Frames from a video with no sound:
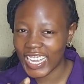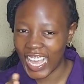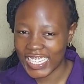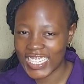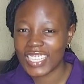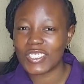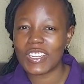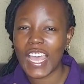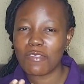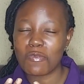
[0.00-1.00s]
Like I said,
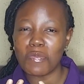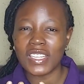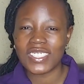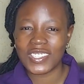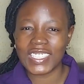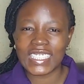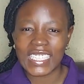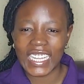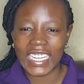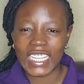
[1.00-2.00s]
your life depends on
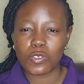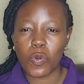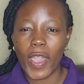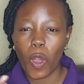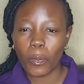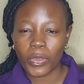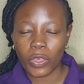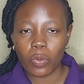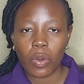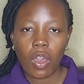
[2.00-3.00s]
it, and then to
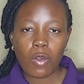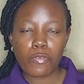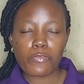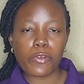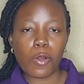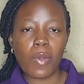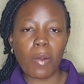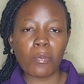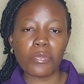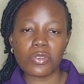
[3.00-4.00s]
help you
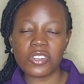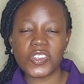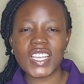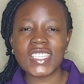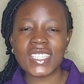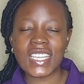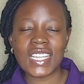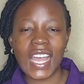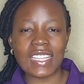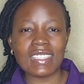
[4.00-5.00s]
from
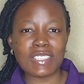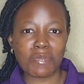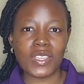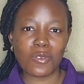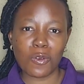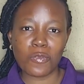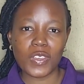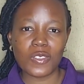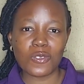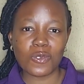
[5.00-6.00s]
progressing and tipping
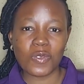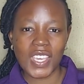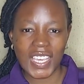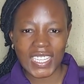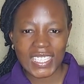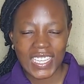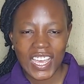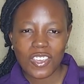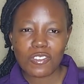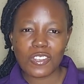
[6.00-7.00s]
off into it,
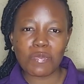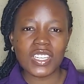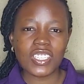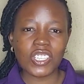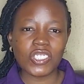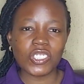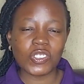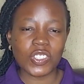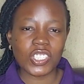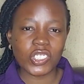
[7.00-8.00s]
use your
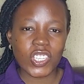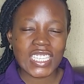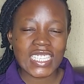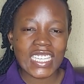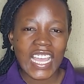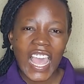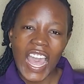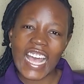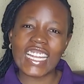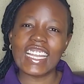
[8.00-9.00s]
medications religiously
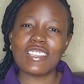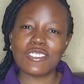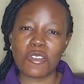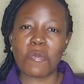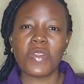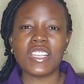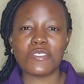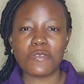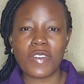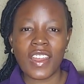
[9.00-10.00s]
and let's
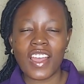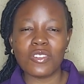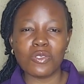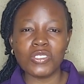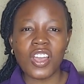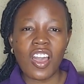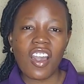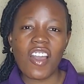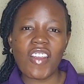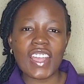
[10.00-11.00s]
suppress the viral load.
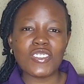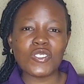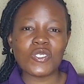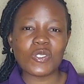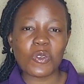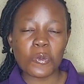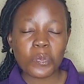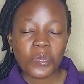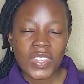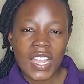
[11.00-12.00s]
All right,
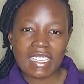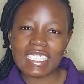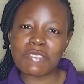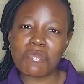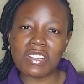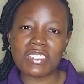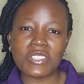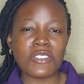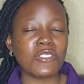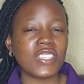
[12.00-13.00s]
so this
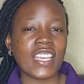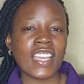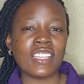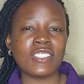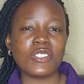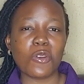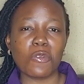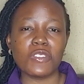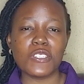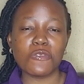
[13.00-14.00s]
brings us to the end
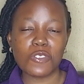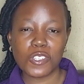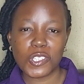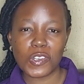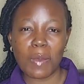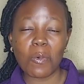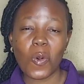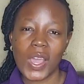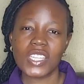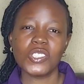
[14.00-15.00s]
of this video. I'm
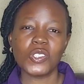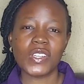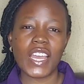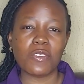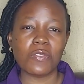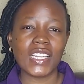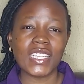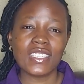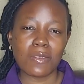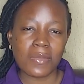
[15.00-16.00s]
quite sure that you've
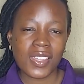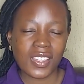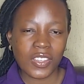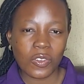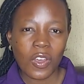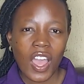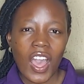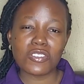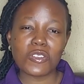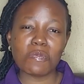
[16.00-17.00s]
learned something new.
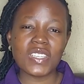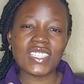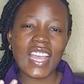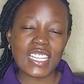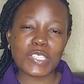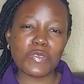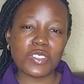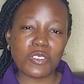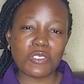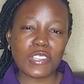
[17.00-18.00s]
So please like this
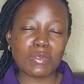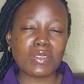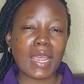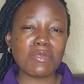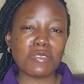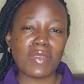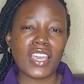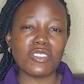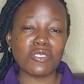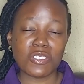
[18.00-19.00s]
video, subscribe to
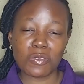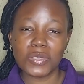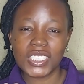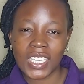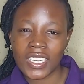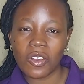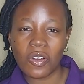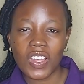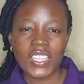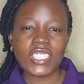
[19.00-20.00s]
my YouTube
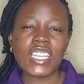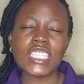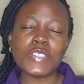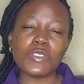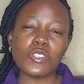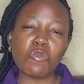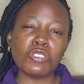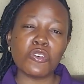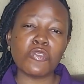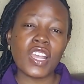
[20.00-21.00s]
channel, share this video
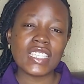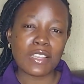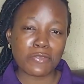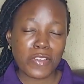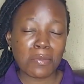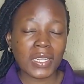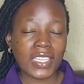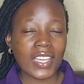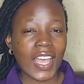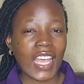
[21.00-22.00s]
with your friends and
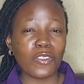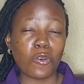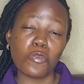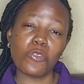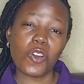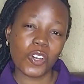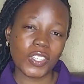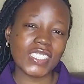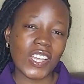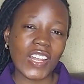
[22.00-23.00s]
family, and of
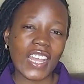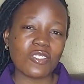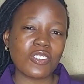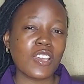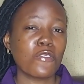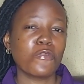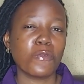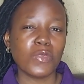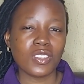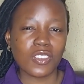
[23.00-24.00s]
course, I'd like to hear
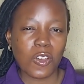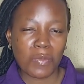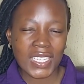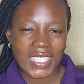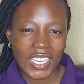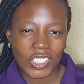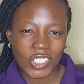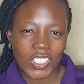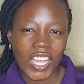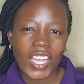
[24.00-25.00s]
from you in the comment
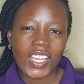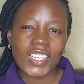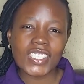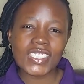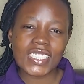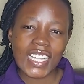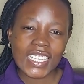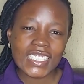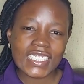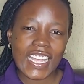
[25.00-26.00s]
section. Until
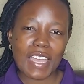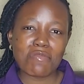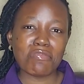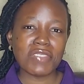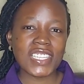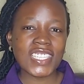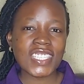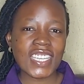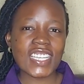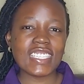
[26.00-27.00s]
next time,
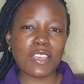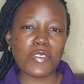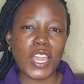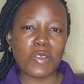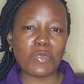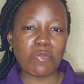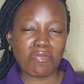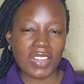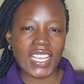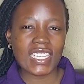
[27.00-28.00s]
please stay safe and
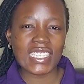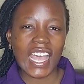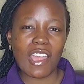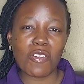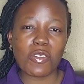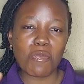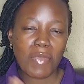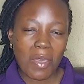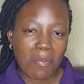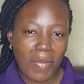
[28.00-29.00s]
remain blessed. And
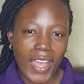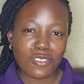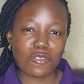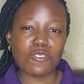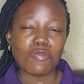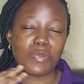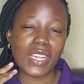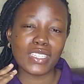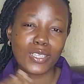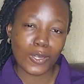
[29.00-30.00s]
remember to
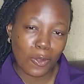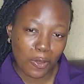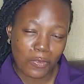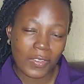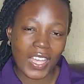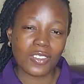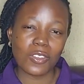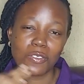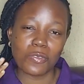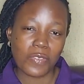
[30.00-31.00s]
spread love
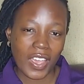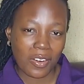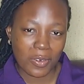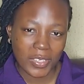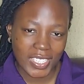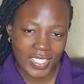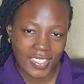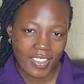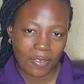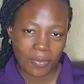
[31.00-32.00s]
and not the virus.